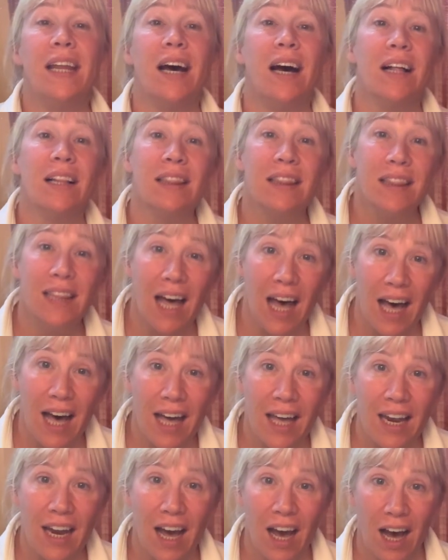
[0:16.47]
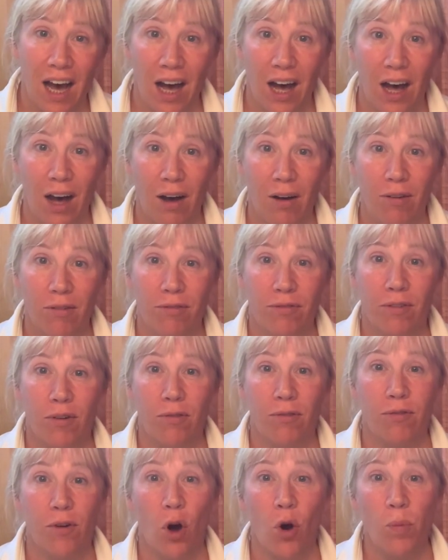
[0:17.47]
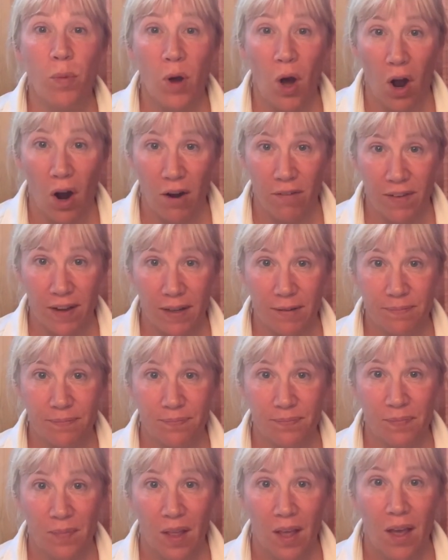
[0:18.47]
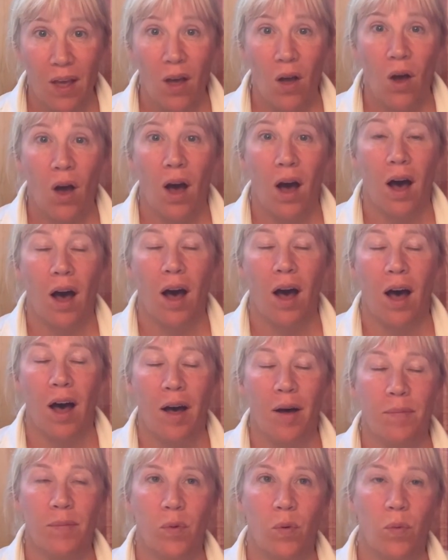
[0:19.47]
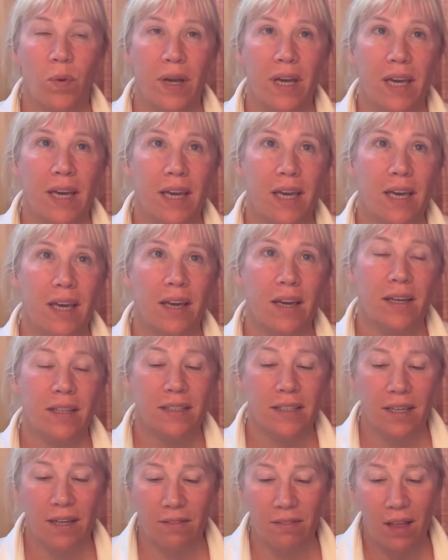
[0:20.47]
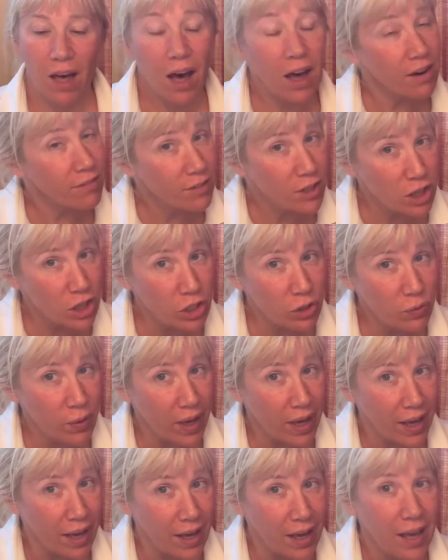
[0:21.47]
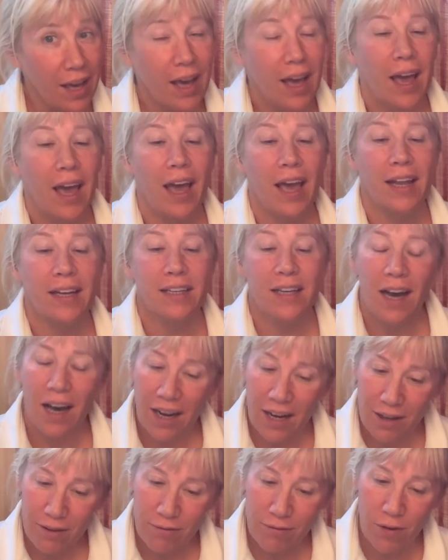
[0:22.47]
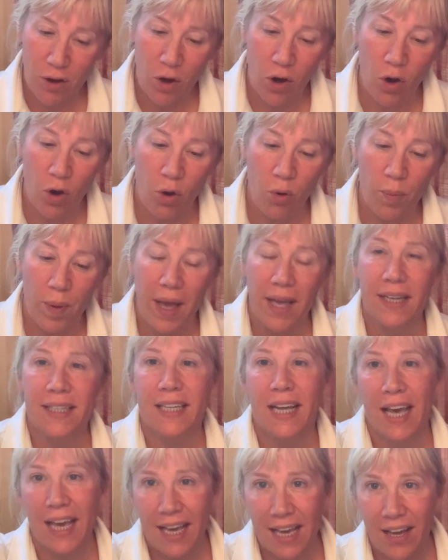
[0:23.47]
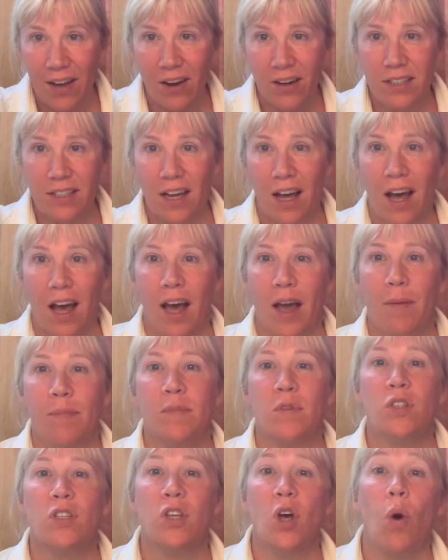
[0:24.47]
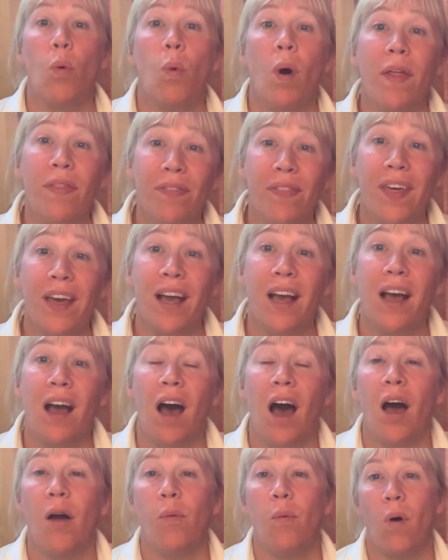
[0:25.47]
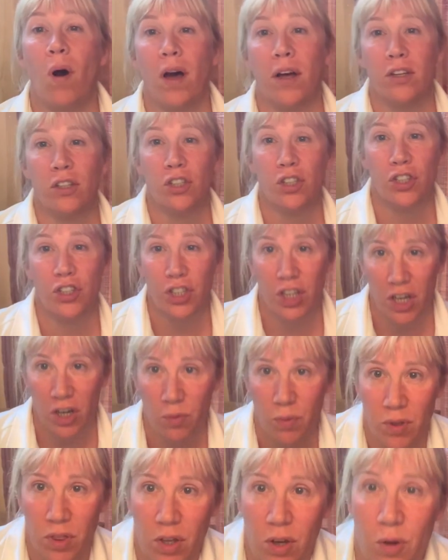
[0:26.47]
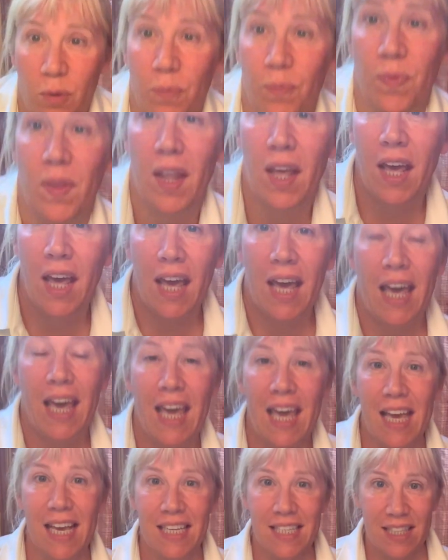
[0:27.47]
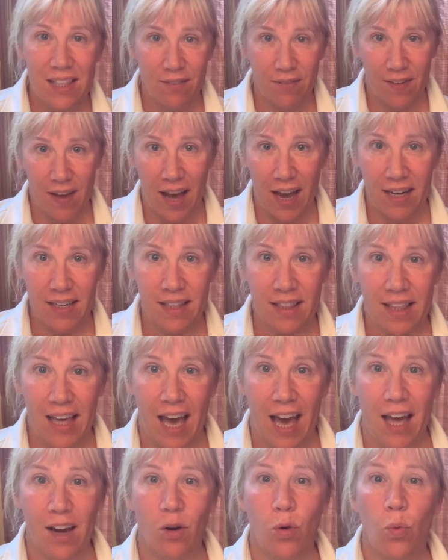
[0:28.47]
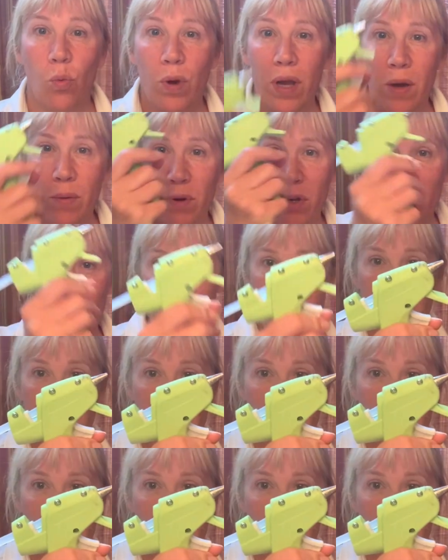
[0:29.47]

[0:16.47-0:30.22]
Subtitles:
a lot of foam carving. We did a lot of gluing and cutting foam and taking our time. So one thing I want to share with you is the fact that we were using